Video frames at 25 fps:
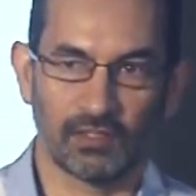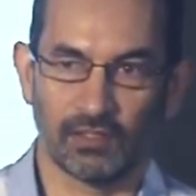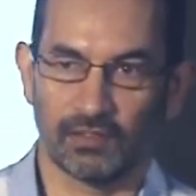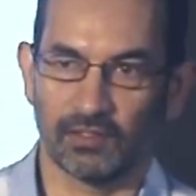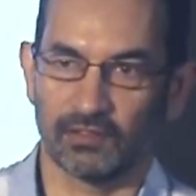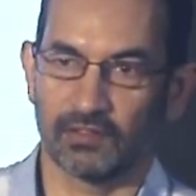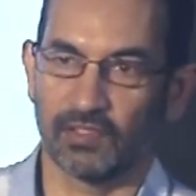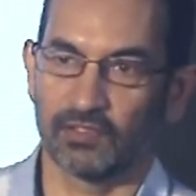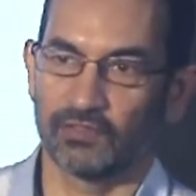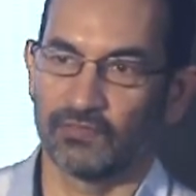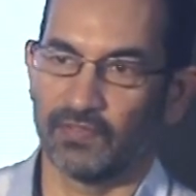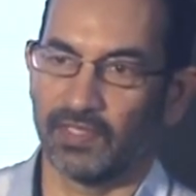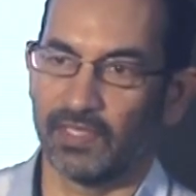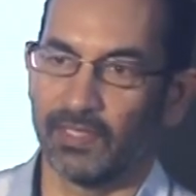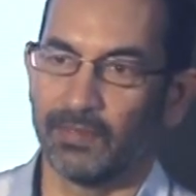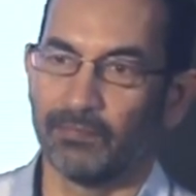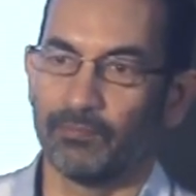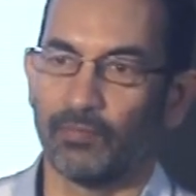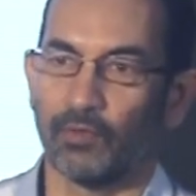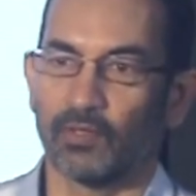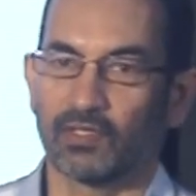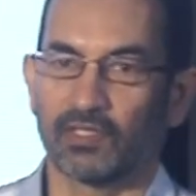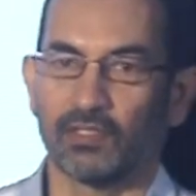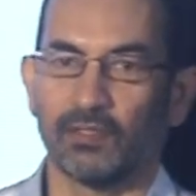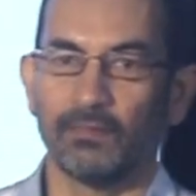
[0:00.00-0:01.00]
Now, this is very
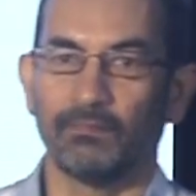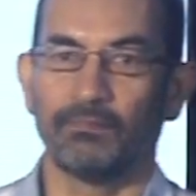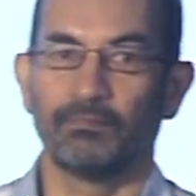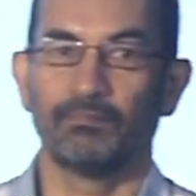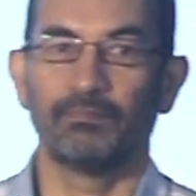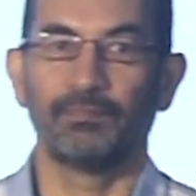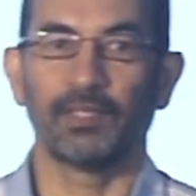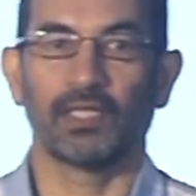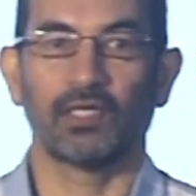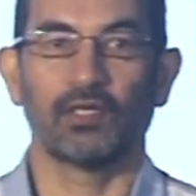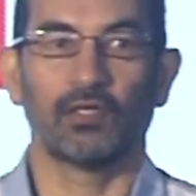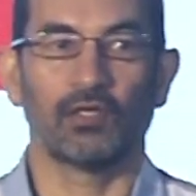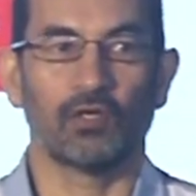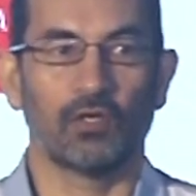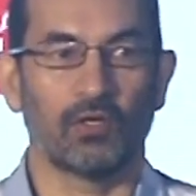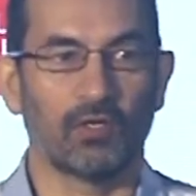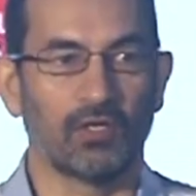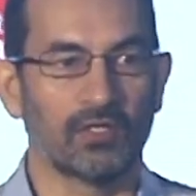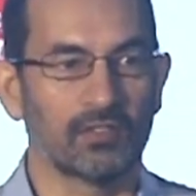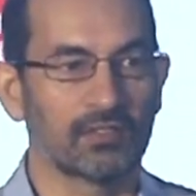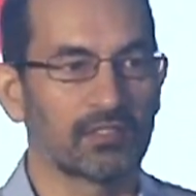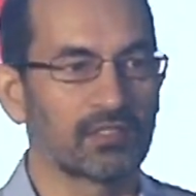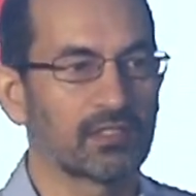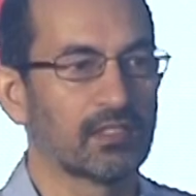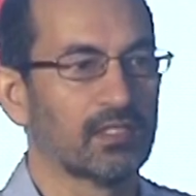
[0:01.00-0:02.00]
important
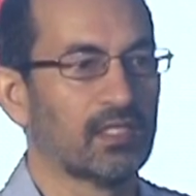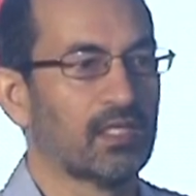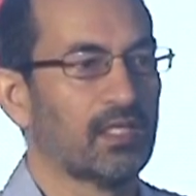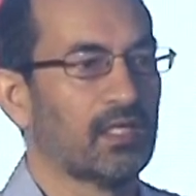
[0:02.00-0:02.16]
because